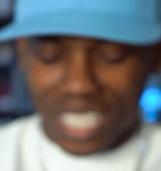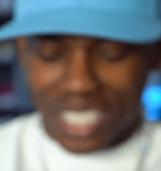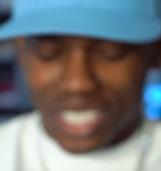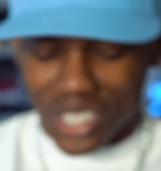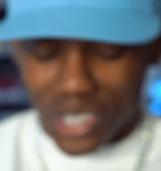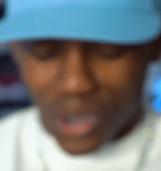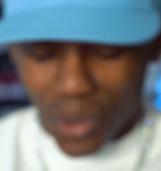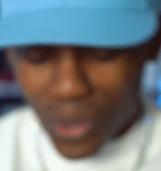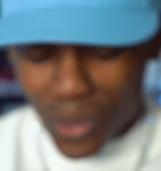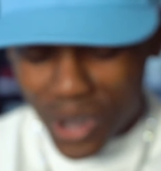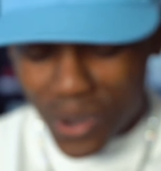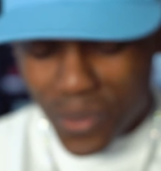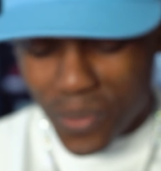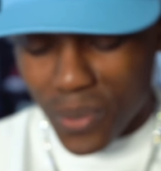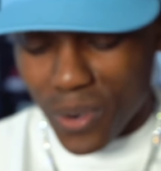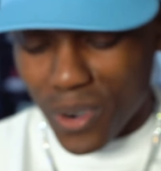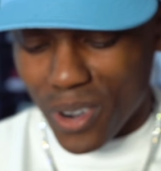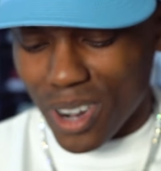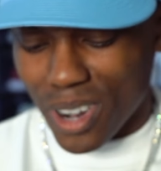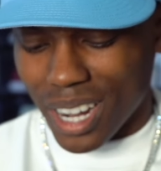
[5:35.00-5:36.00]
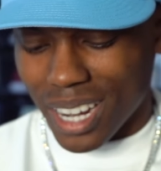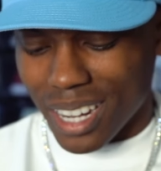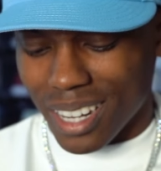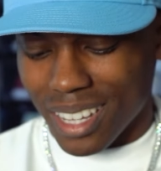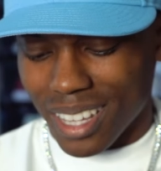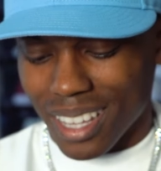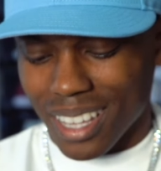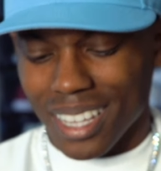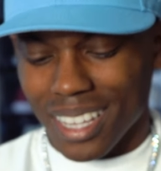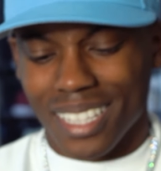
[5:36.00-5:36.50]
Jordan one
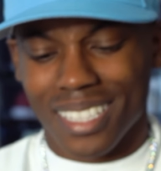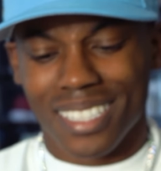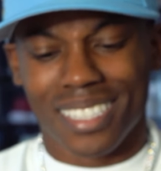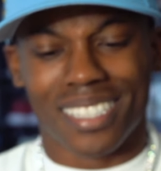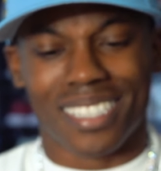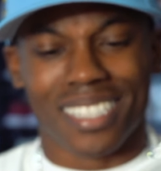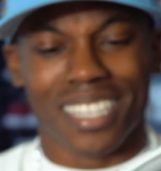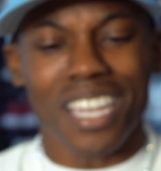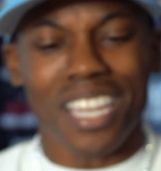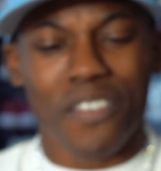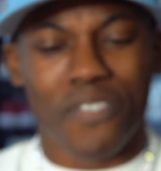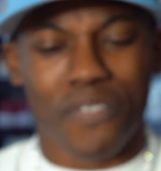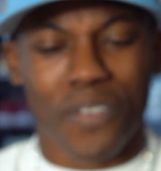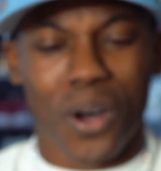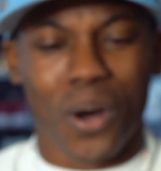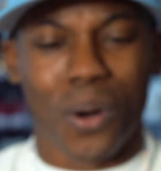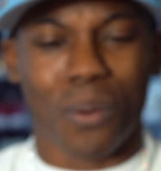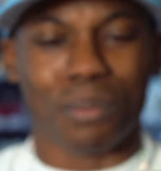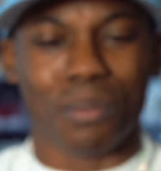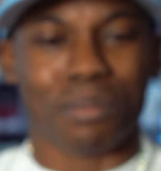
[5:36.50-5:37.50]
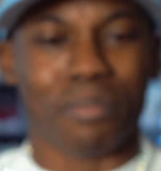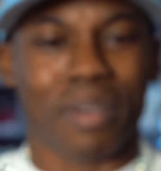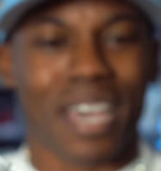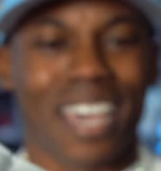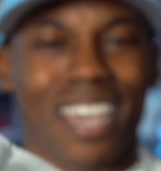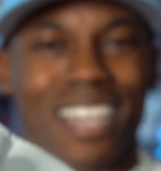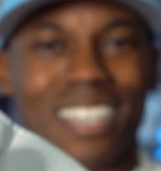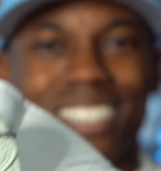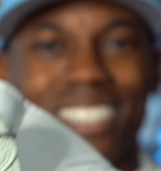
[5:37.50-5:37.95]
Seafoams, man.